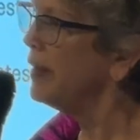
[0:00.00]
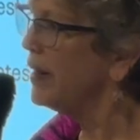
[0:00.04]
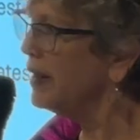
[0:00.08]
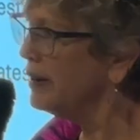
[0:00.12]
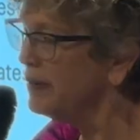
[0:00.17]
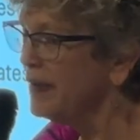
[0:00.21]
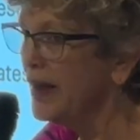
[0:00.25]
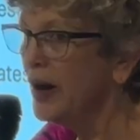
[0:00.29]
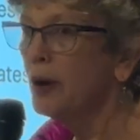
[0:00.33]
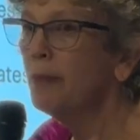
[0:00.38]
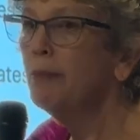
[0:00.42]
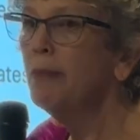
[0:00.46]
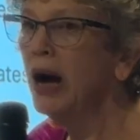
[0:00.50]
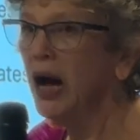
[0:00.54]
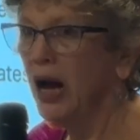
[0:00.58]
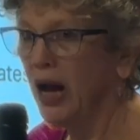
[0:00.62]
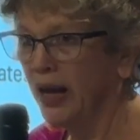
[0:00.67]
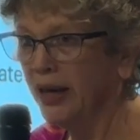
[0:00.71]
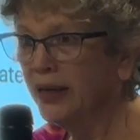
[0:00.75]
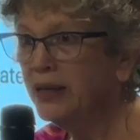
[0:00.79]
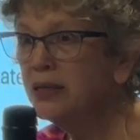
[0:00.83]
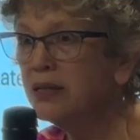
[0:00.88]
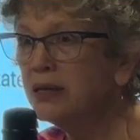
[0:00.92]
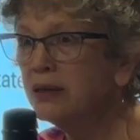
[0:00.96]
in their
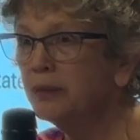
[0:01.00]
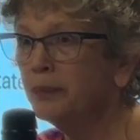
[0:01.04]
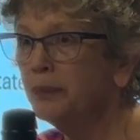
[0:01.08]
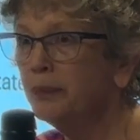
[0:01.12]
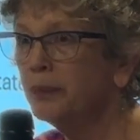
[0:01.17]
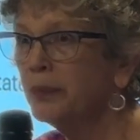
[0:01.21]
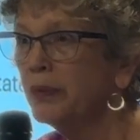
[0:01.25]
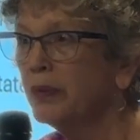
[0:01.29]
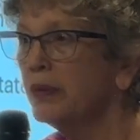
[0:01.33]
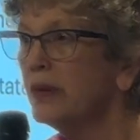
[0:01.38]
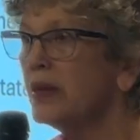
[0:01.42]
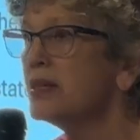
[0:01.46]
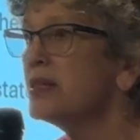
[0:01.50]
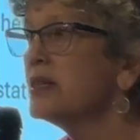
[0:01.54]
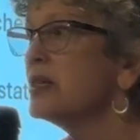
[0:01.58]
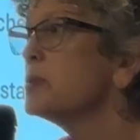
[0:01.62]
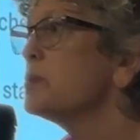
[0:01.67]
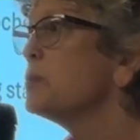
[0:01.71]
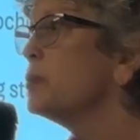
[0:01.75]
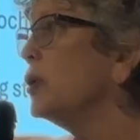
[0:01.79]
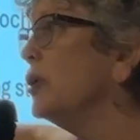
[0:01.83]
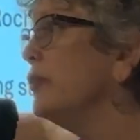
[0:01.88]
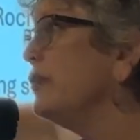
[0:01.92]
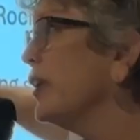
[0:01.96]
mind, this
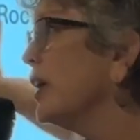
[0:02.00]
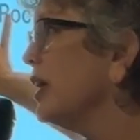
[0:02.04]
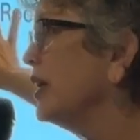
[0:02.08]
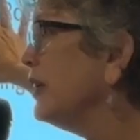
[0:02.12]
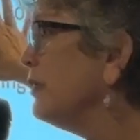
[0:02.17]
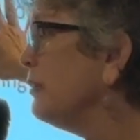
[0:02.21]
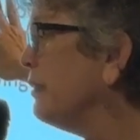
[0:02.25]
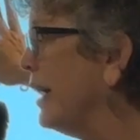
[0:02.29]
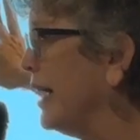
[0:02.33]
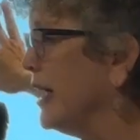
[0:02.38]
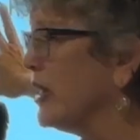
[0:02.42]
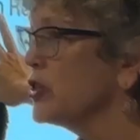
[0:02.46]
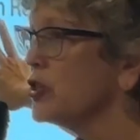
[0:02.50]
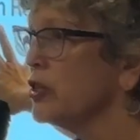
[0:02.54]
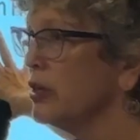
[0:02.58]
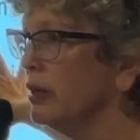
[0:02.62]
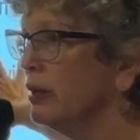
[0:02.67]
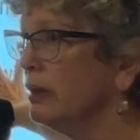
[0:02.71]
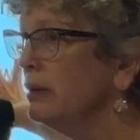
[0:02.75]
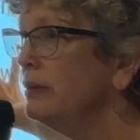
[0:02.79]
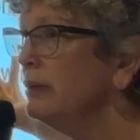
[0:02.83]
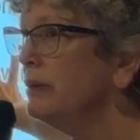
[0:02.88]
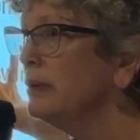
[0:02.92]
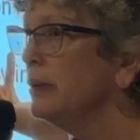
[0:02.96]
is perfectly
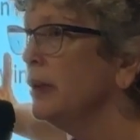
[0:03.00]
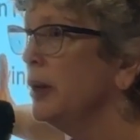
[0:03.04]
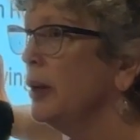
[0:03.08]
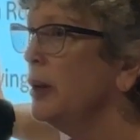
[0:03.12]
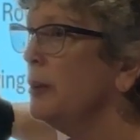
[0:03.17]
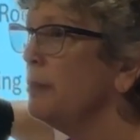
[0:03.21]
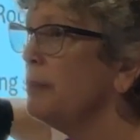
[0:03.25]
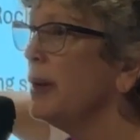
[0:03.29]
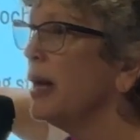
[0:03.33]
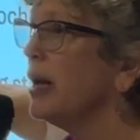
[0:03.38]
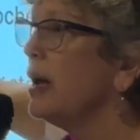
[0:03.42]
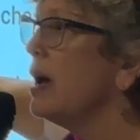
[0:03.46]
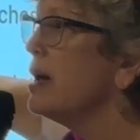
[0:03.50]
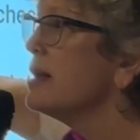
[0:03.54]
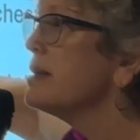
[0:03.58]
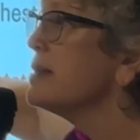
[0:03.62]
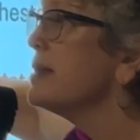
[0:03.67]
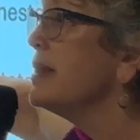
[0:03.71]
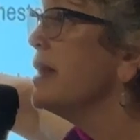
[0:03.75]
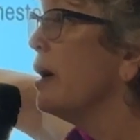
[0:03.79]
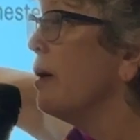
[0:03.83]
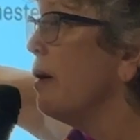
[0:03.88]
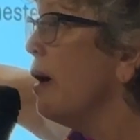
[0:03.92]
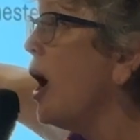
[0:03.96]
rational,
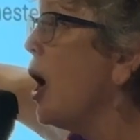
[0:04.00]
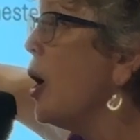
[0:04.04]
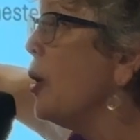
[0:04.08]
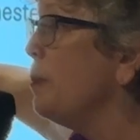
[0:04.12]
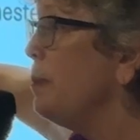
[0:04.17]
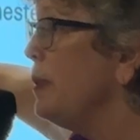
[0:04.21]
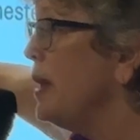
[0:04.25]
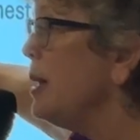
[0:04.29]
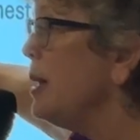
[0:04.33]
because there are